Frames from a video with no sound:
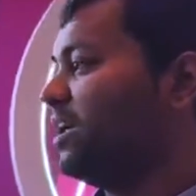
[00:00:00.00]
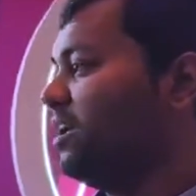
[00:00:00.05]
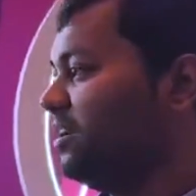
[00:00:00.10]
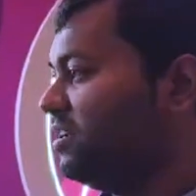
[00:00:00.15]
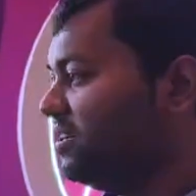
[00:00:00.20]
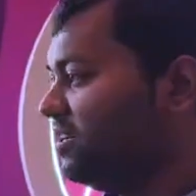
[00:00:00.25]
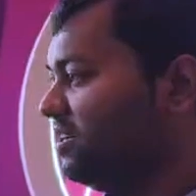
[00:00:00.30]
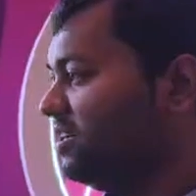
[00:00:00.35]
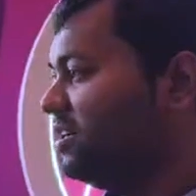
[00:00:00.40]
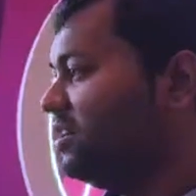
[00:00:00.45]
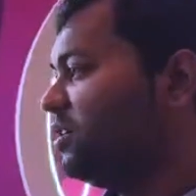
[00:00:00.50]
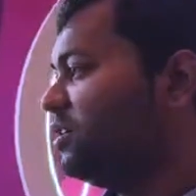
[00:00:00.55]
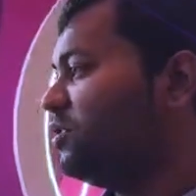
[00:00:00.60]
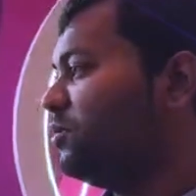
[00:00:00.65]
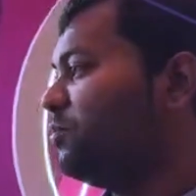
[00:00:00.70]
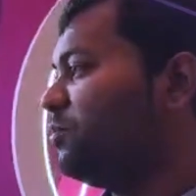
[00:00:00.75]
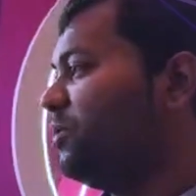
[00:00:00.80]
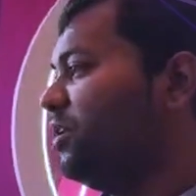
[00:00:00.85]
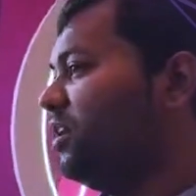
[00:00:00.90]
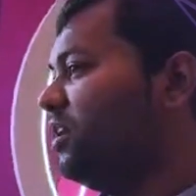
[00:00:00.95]
Kit
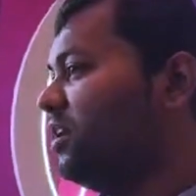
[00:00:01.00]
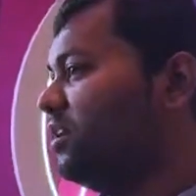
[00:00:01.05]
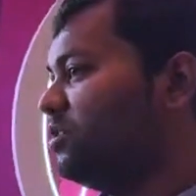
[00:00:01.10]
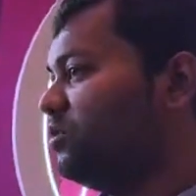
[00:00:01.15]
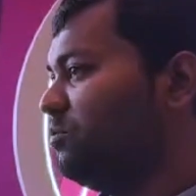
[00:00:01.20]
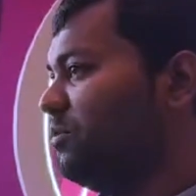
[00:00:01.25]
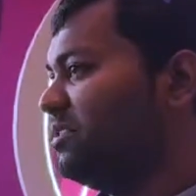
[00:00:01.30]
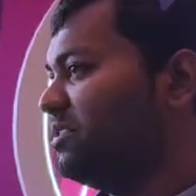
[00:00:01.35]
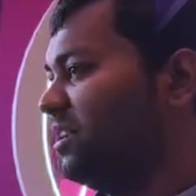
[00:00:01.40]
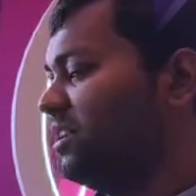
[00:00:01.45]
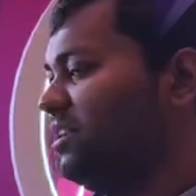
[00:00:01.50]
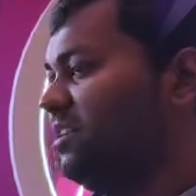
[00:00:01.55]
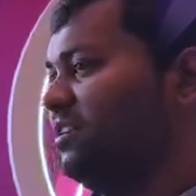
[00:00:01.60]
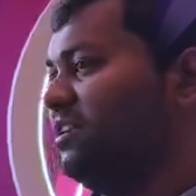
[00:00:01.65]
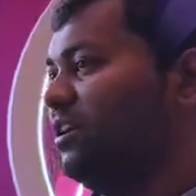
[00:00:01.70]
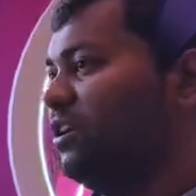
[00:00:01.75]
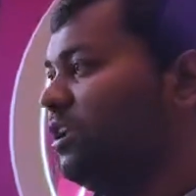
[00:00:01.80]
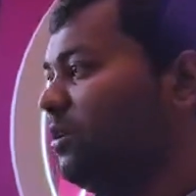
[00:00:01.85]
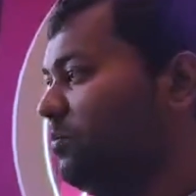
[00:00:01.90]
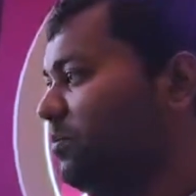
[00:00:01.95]
to basically
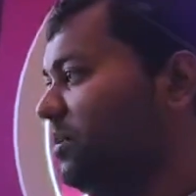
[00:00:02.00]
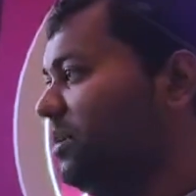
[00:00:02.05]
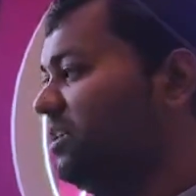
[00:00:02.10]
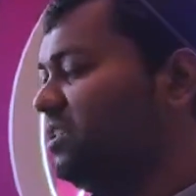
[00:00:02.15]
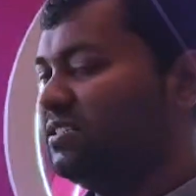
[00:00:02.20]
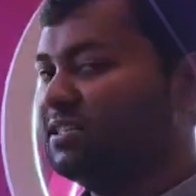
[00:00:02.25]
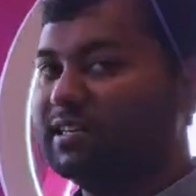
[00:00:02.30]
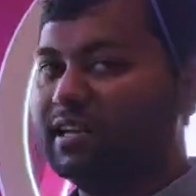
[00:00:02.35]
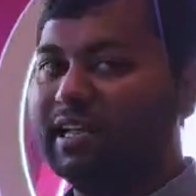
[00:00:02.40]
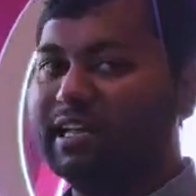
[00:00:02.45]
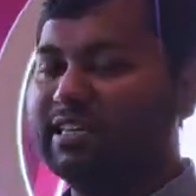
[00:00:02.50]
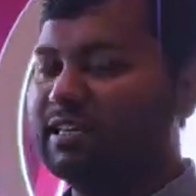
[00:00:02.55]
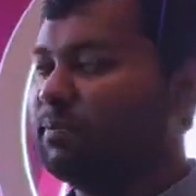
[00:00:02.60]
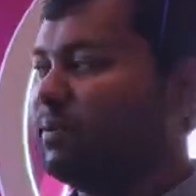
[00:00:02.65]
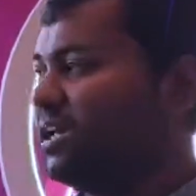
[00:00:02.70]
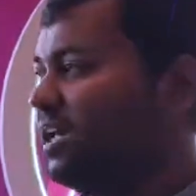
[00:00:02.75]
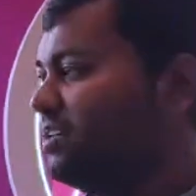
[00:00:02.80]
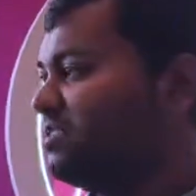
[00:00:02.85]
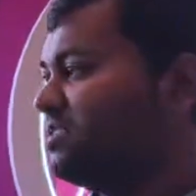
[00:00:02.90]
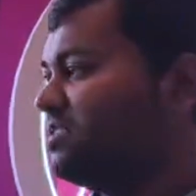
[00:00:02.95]
develop decentralized
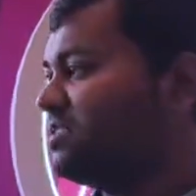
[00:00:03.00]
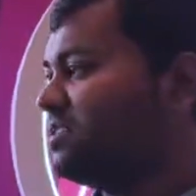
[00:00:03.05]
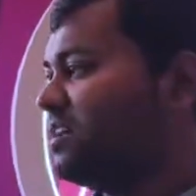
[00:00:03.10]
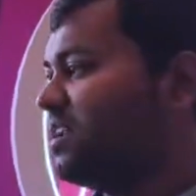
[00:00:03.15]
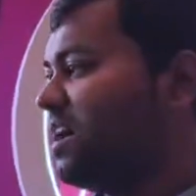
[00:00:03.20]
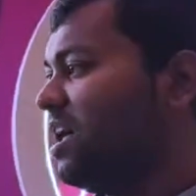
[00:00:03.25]
applications and